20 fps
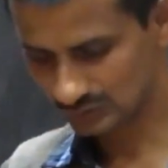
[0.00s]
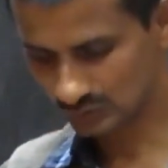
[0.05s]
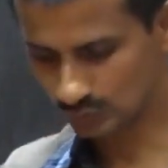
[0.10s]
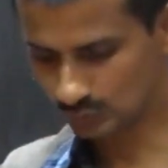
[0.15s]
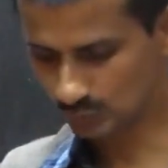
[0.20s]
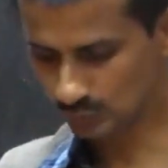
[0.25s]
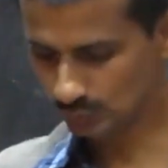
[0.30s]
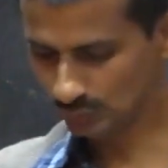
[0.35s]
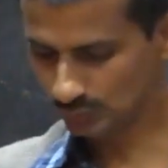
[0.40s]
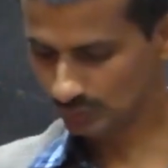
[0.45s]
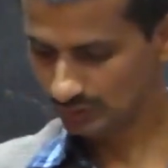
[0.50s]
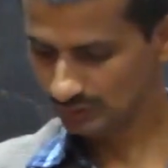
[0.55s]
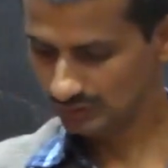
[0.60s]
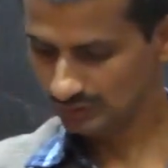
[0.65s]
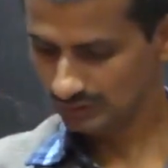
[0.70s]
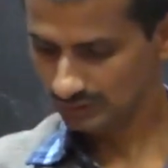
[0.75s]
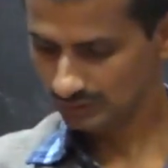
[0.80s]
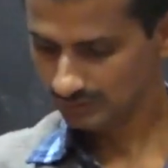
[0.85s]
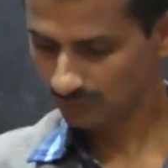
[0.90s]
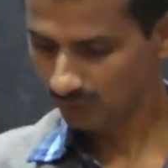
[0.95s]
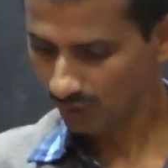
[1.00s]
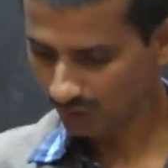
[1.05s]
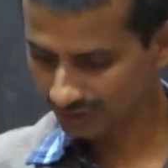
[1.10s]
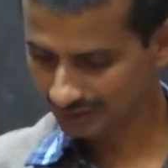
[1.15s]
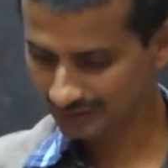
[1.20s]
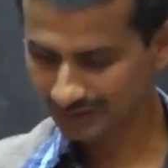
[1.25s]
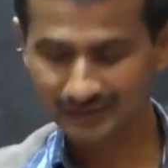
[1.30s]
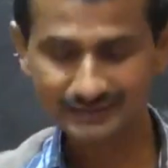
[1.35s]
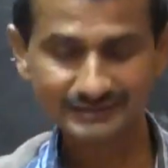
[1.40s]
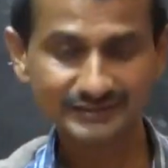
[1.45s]
for
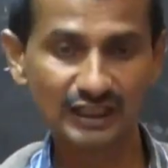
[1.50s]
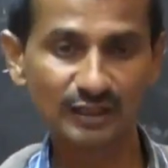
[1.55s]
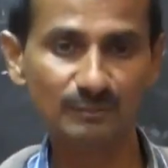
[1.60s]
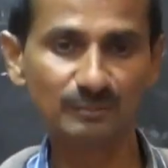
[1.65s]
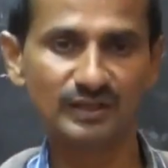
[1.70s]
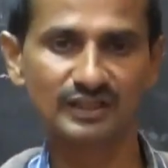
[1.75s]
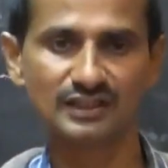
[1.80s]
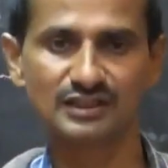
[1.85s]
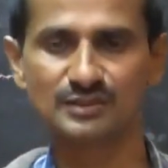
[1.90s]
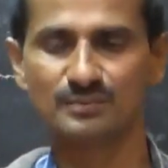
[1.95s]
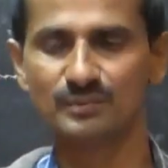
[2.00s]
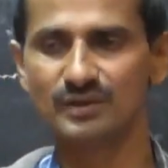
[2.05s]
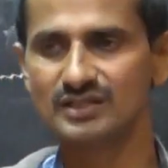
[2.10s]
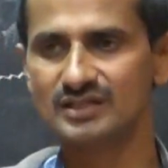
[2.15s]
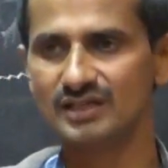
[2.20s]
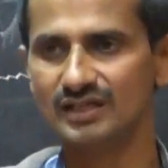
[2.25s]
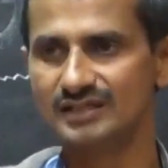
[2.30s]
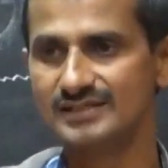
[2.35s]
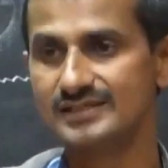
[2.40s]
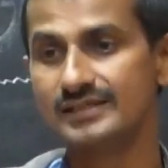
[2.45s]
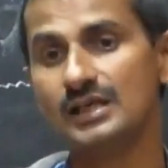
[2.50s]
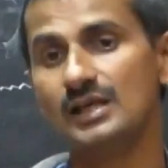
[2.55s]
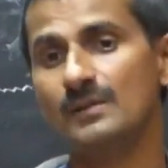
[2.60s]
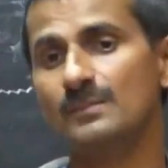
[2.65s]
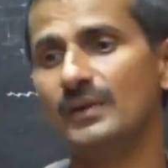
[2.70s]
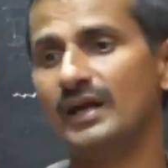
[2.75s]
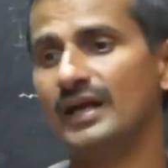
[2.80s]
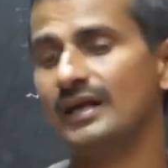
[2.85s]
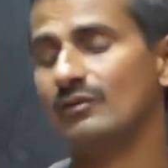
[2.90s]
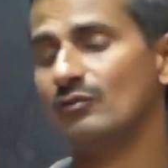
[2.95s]
the self-expression and
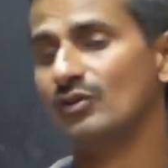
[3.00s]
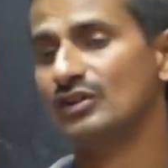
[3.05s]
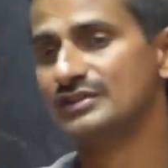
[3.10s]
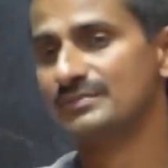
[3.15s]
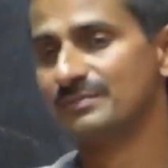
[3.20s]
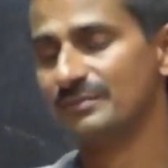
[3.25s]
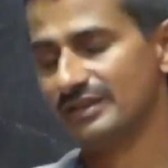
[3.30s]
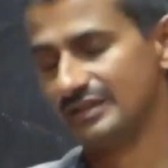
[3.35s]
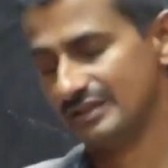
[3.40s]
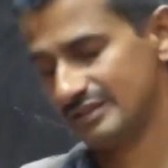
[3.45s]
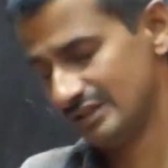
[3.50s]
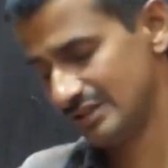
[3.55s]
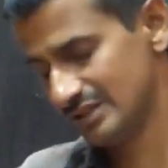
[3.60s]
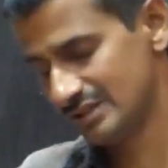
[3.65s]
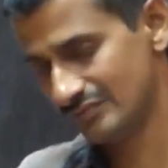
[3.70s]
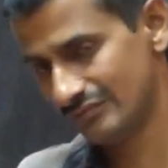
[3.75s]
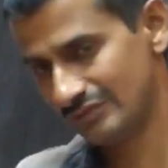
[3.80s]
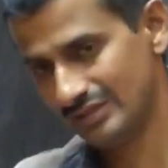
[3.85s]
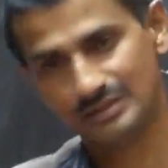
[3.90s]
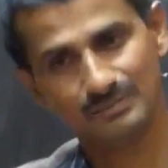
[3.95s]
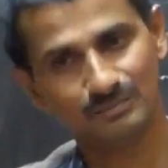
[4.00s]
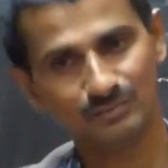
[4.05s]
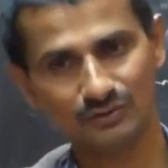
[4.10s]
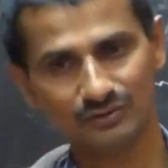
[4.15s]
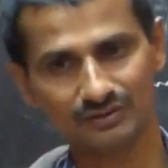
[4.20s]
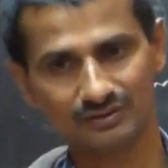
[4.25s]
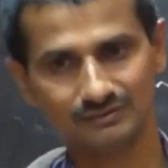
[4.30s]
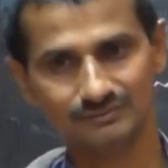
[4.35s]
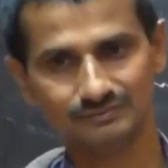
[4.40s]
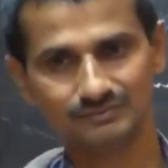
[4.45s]
self-advancement. It's very
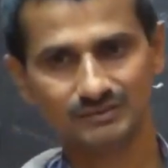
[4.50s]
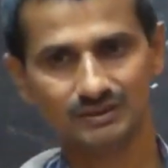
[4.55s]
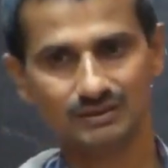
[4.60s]
important.